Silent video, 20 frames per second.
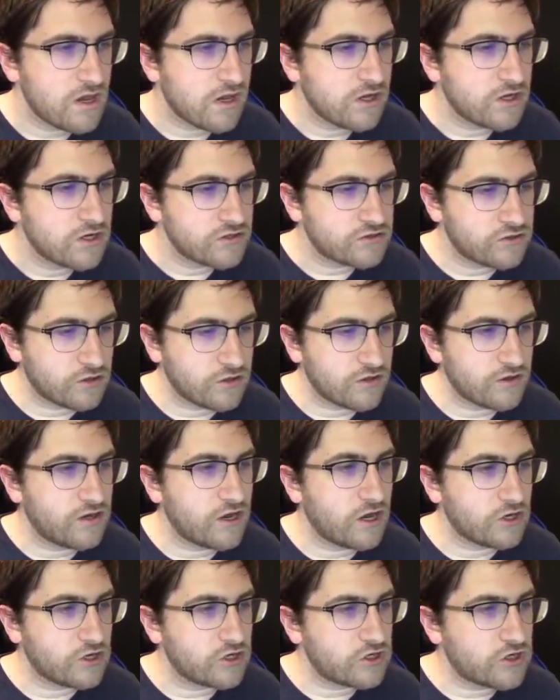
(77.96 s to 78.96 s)
So
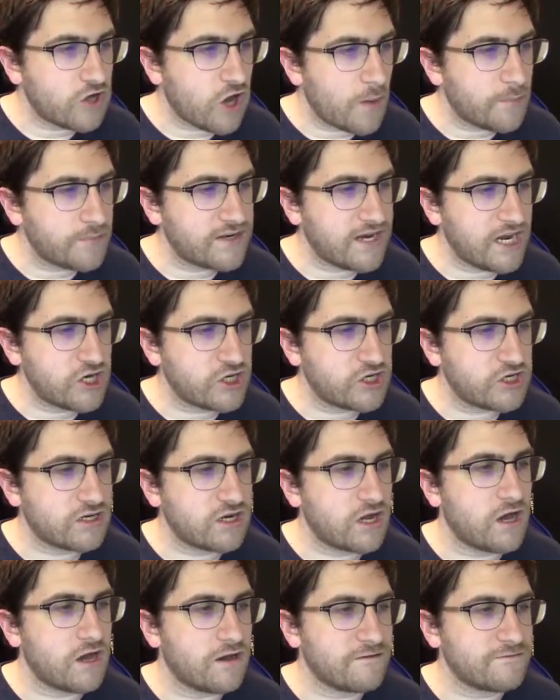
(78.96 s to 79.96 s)
a good combination
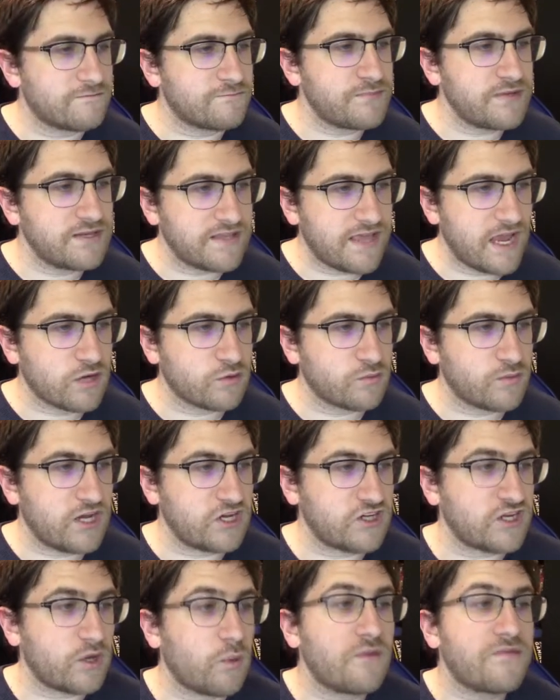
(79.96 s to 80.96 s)
of melee and
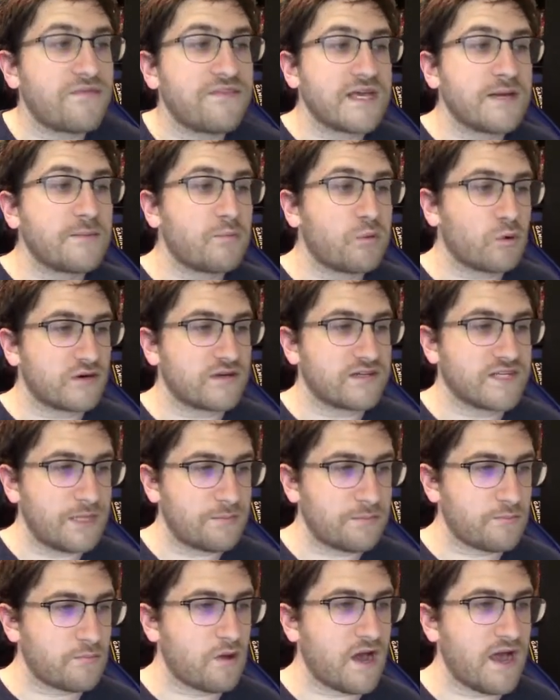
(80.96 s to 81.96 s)
range. Now, one thing important to keep
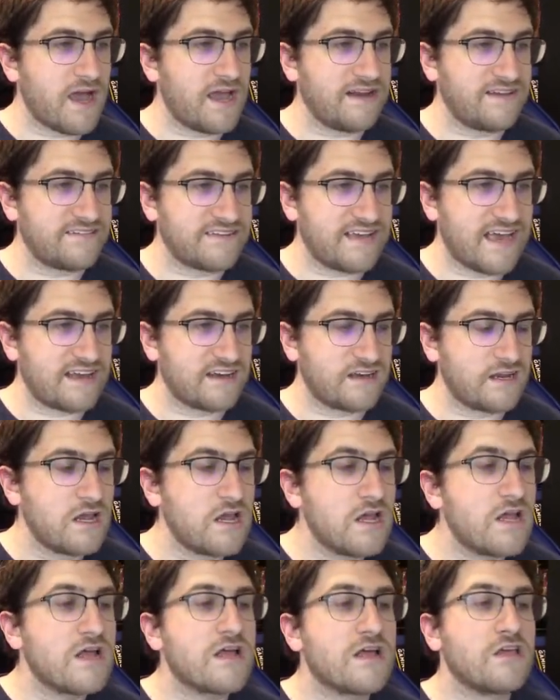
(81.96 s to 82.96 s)
in mind is that
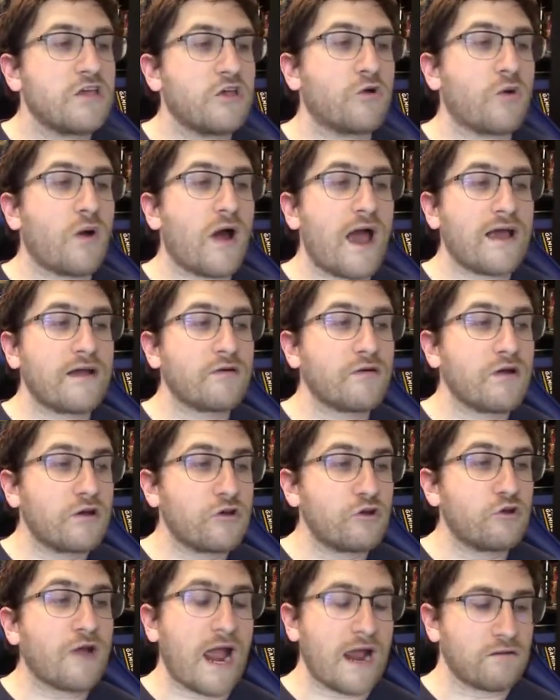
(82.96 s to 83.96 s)
your
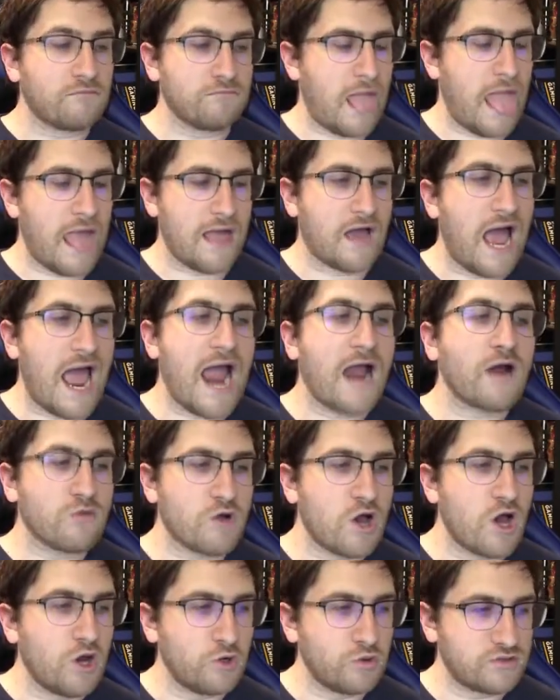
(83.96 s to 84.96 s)

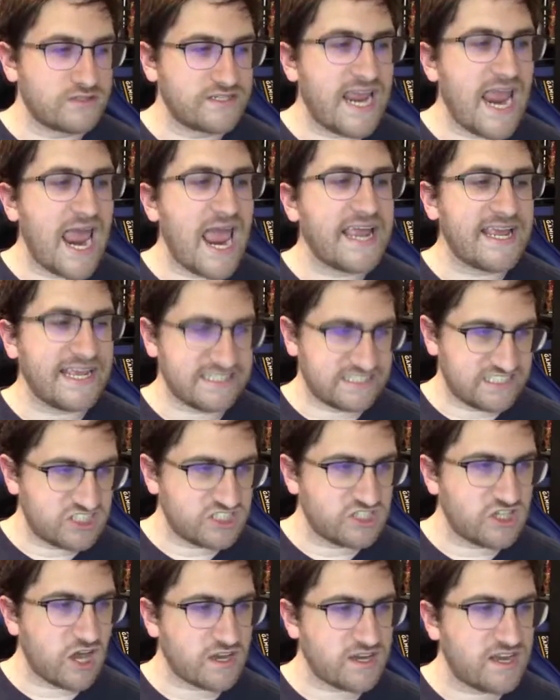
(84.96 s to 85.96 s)
arrows can get
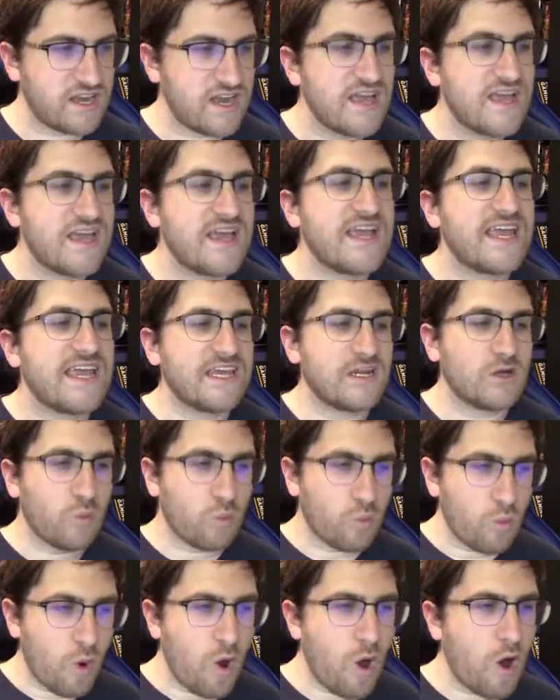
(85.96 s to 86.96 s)
stuck in a
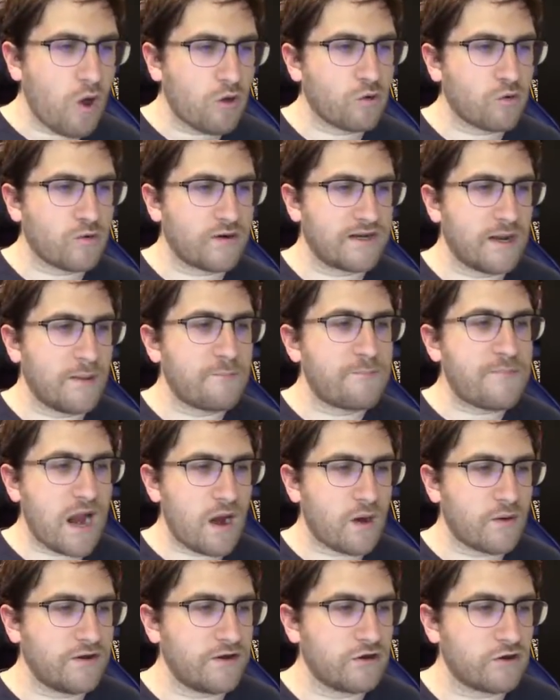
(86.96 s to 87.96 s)
wall or in a
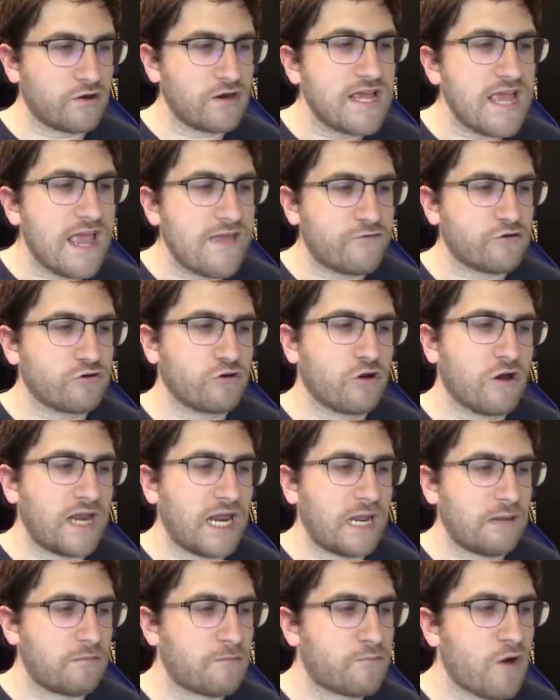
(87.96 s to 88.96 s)
barrier if you're not
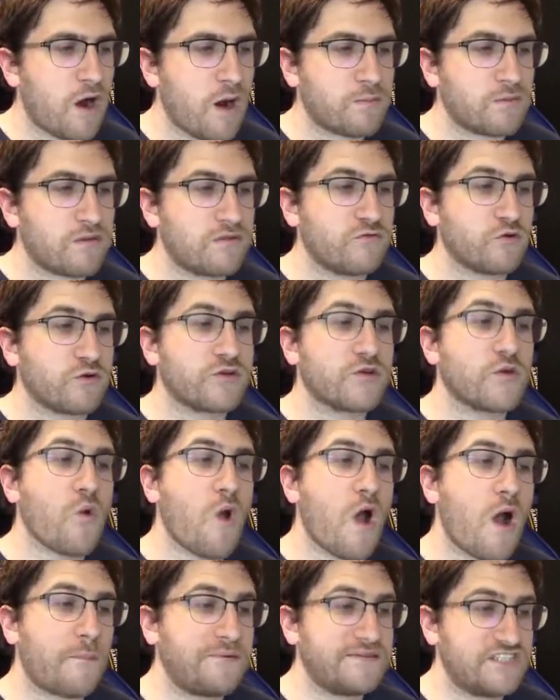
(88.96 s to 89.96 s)
aiming properly, if you're in the
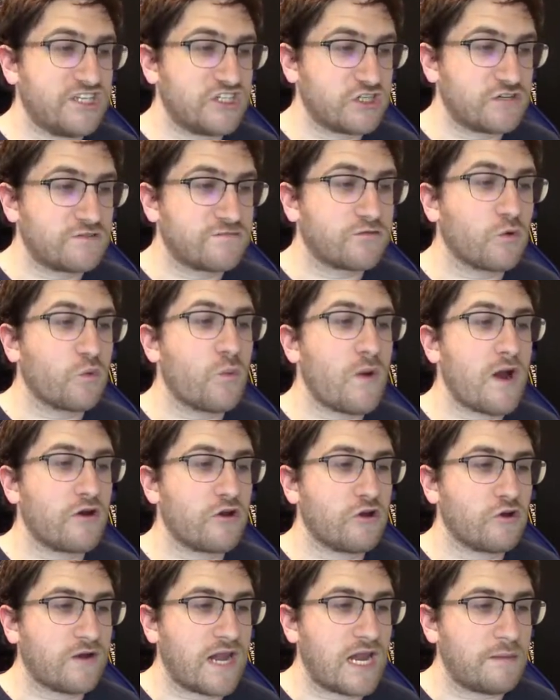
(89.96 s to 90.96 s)
wrong position for where
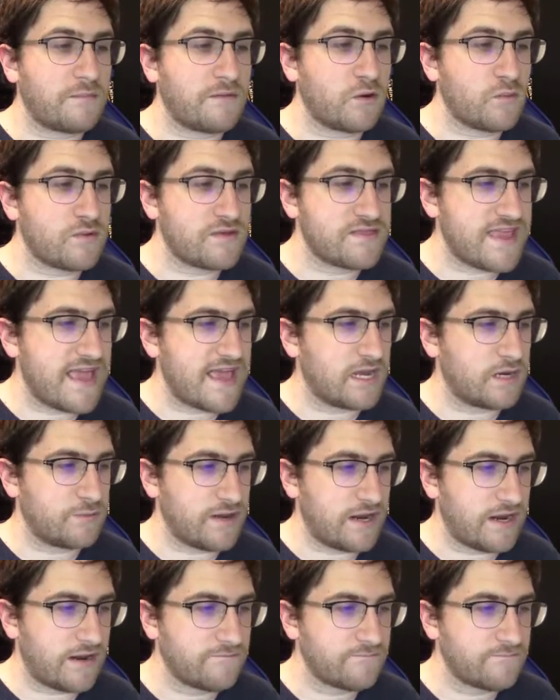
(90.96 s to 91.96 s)
you're aiming with the enemy.